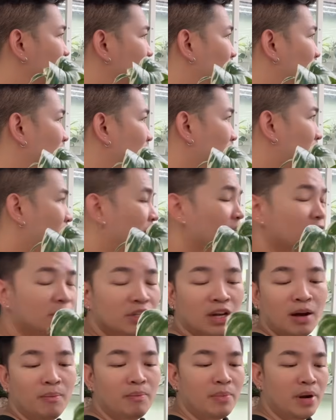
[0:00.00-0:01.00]
I have
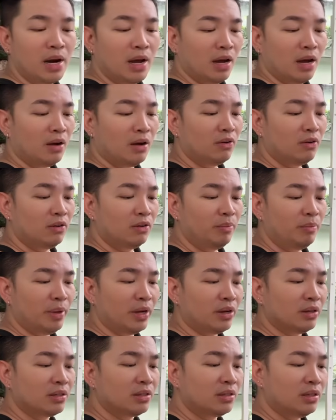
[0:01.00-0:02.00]
some now
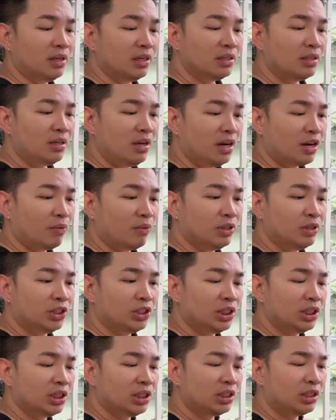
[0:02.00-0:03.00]
because this year was
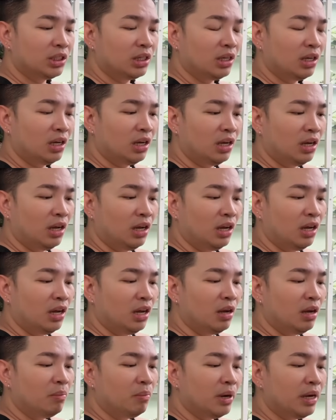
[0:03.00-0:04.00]
just
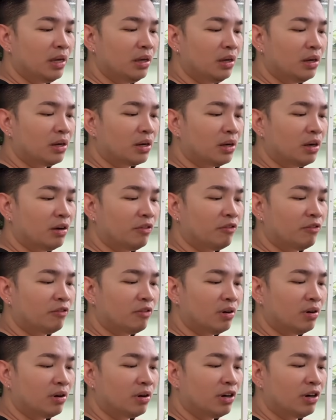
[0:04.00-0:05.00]
my year of
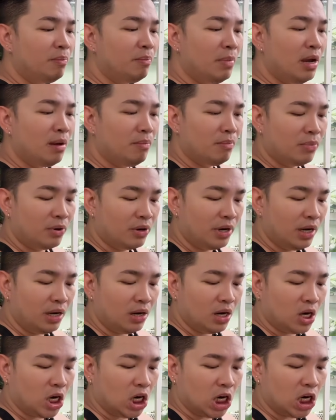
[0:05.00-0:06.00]
remembering
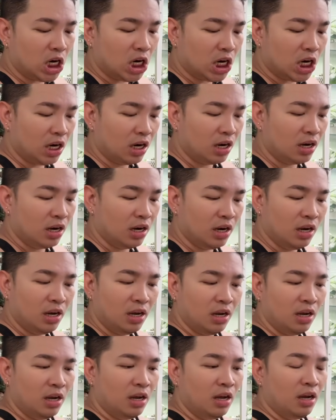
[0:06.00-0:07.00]
her
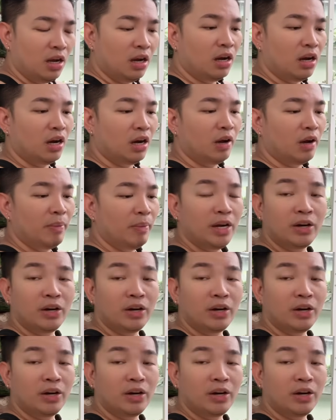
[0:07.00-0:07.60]
and